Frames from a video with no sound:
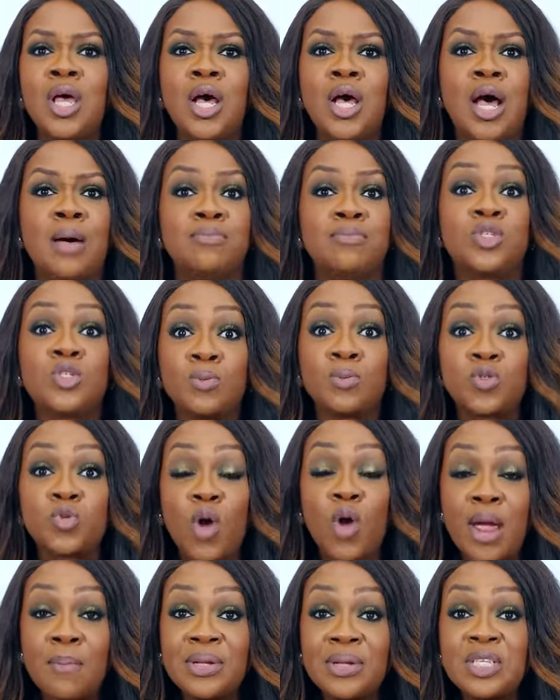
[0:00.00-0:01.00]
um,
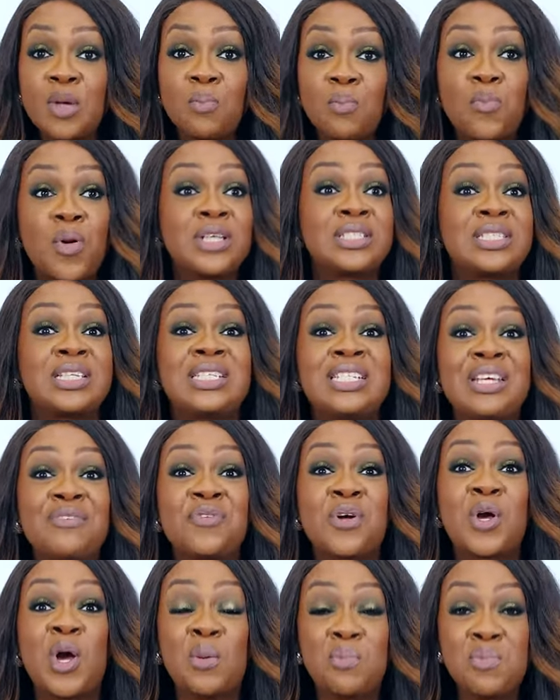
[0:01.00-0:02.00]
subscribers, a
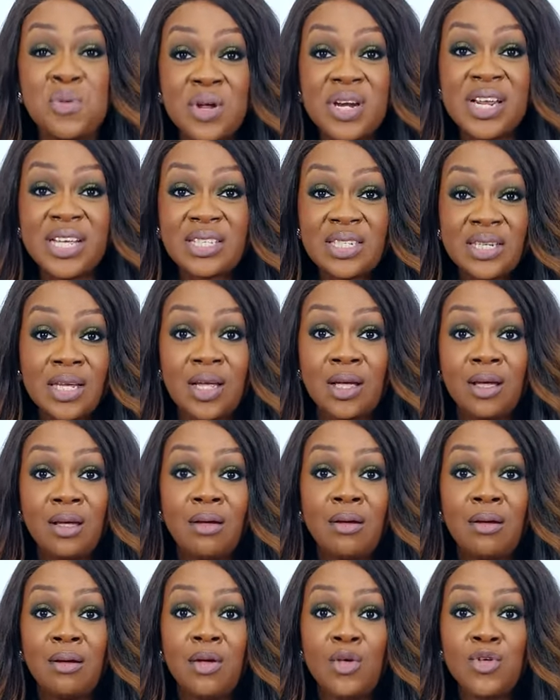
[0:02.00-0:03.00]
positive community
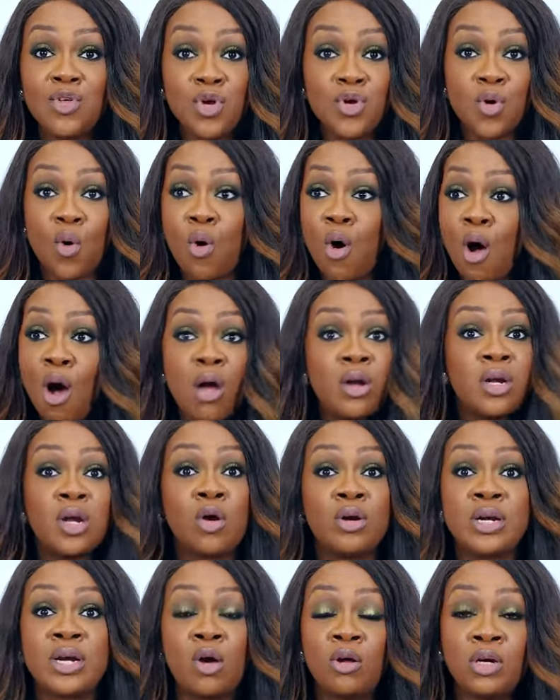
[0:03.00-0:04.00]
you know, on,
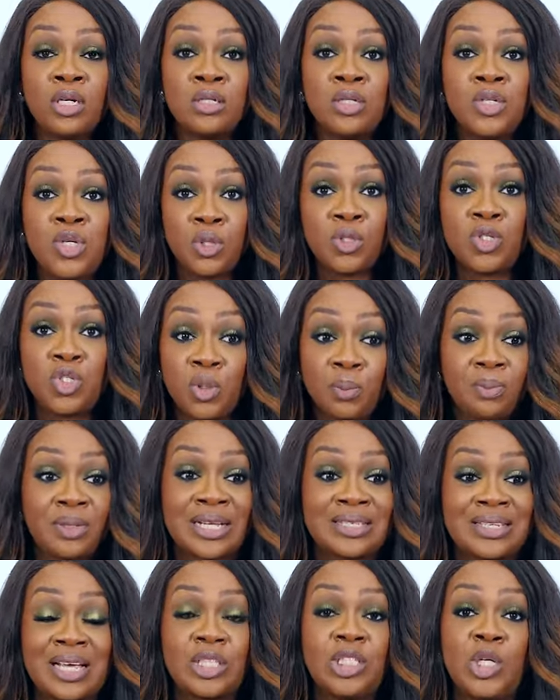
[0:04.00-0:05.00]
on, on YouTube.
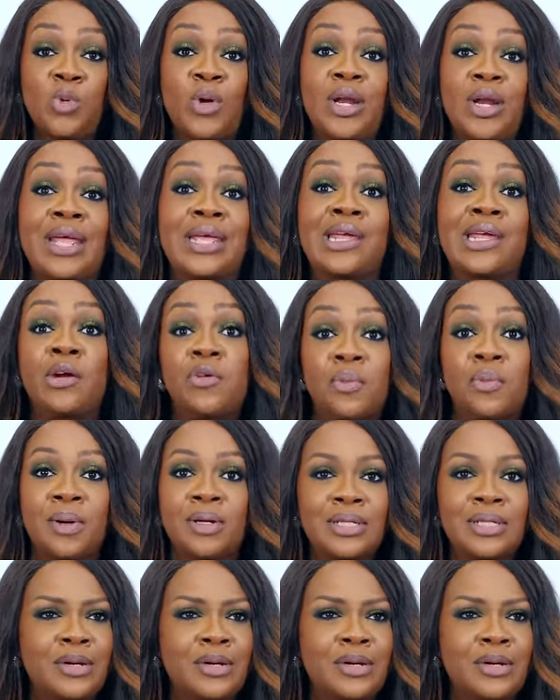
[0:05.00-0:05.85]
That's actually what I care about.